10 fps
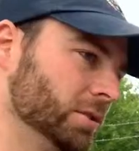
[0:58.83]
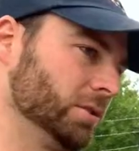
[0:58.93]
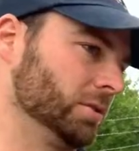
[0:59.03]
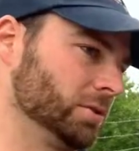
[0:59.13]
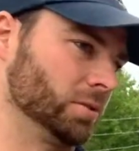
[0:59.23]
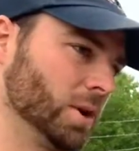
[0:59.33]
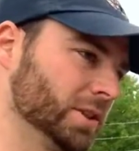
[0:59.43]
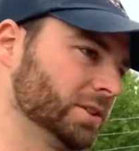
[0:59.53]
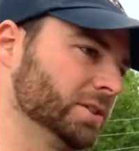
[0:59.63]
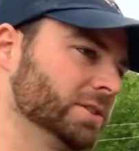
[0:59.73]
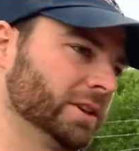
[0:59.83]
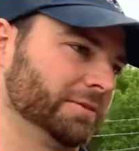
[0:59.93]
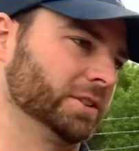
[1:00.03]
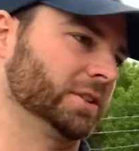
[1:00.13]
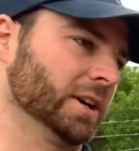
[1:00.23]
to the Watson State
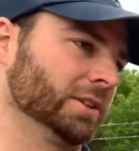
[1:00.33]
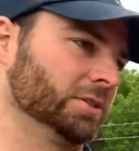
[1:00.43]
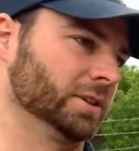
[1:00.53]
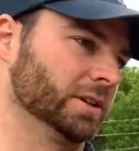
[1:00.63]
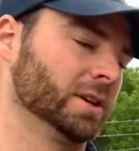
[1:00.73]
Fish Hatchery.